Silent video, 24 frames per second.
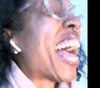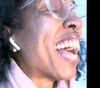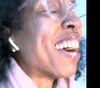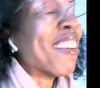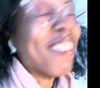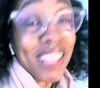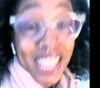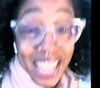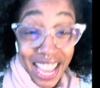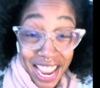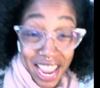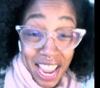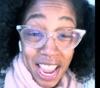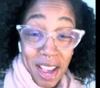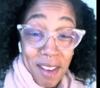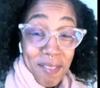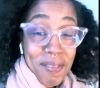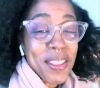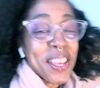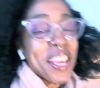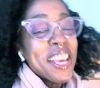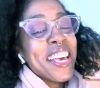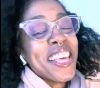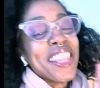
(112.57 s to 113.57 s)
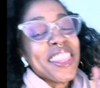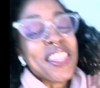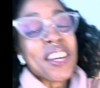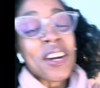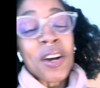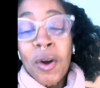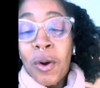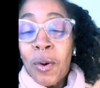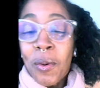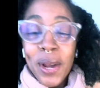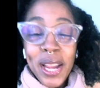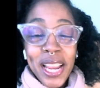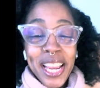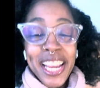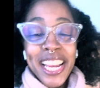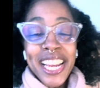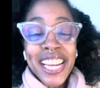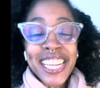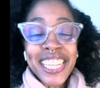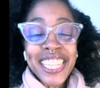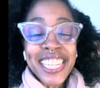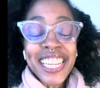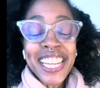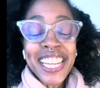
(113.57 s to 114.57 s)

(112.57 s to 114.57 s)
Well, I am the queen